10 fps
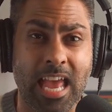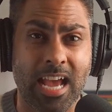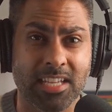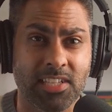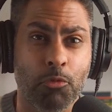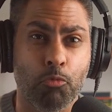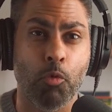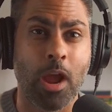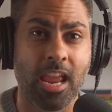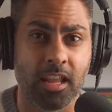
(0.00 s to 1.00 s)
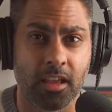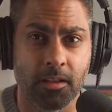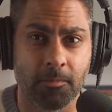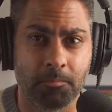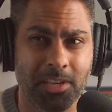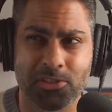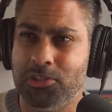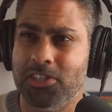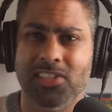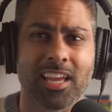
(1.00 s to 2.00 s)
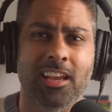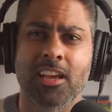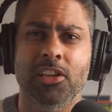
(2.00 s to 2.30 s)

And I say waiting because they're just like